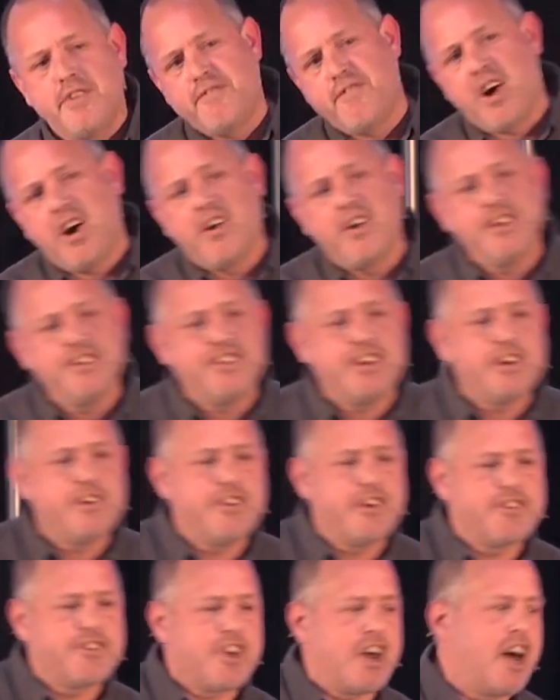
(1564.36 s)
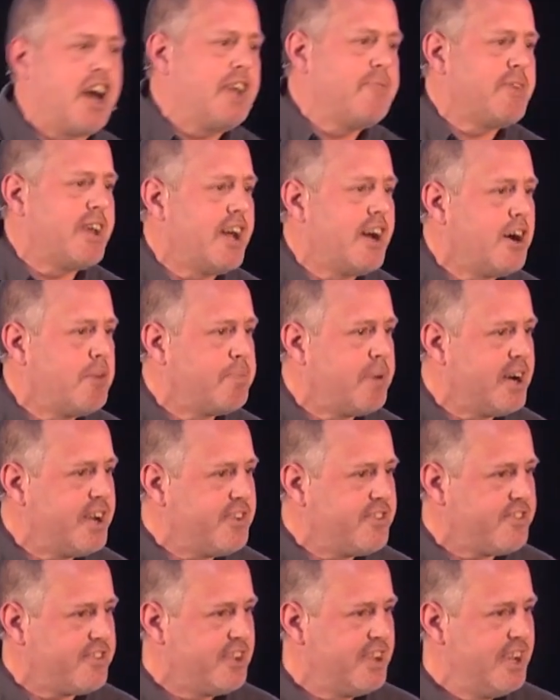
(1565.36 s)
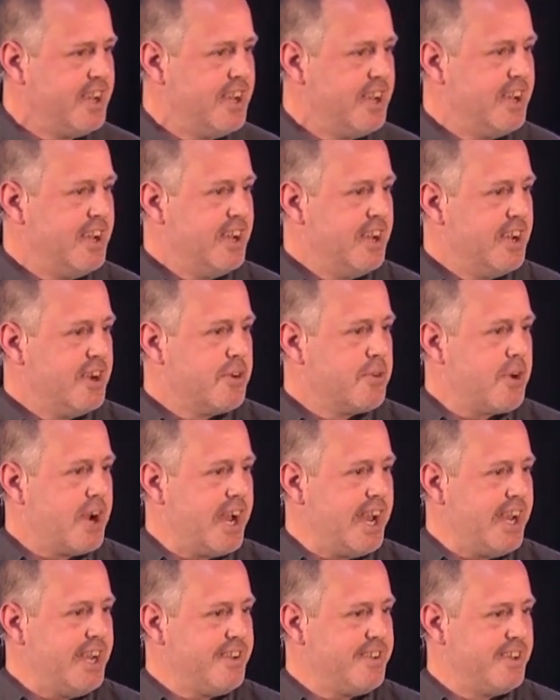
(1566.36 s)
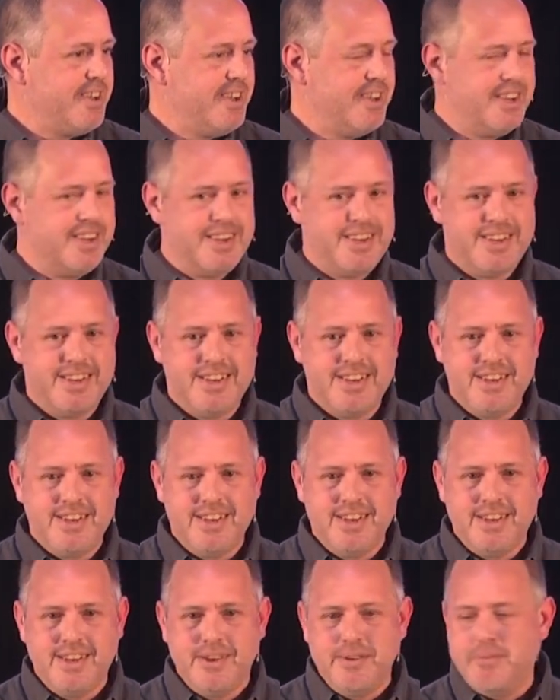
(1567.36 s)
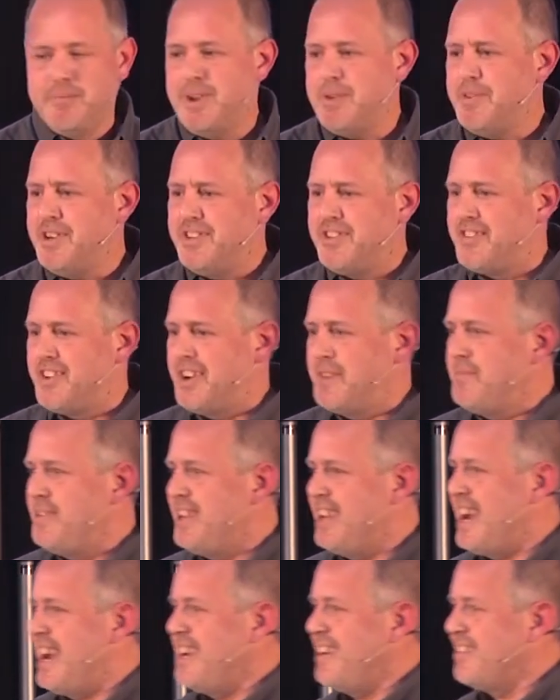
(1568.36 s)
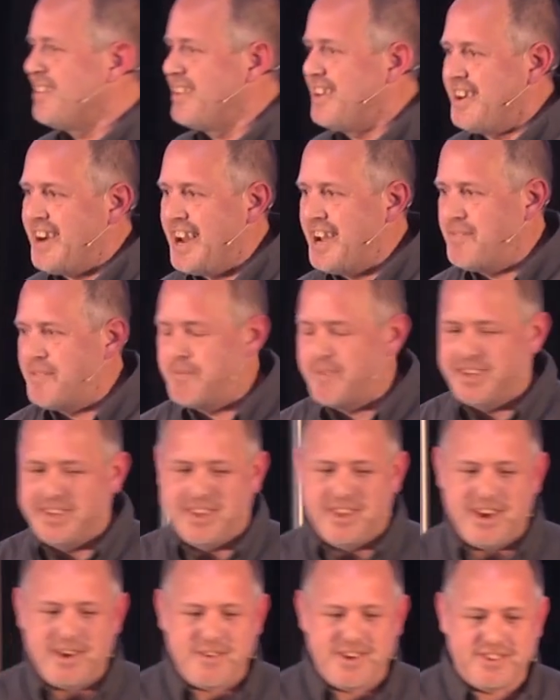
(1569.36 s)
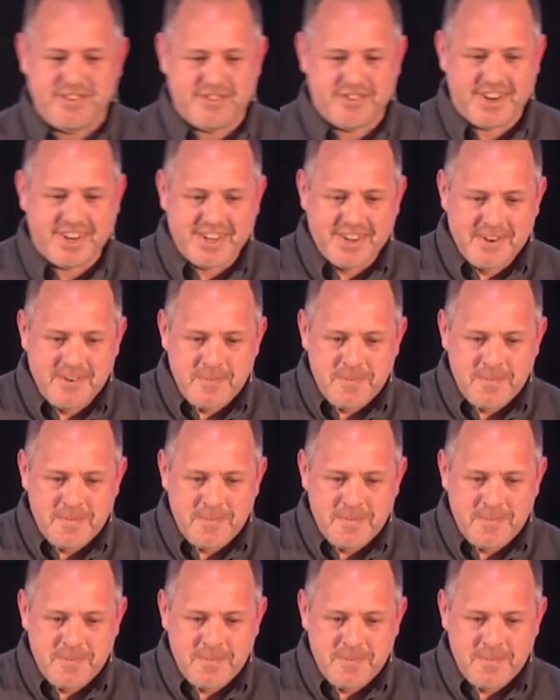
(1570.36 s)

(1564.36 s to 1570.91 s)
to volunteer their time to help us, right? Maybe someday, I don't know. I haven't been to that restaurant.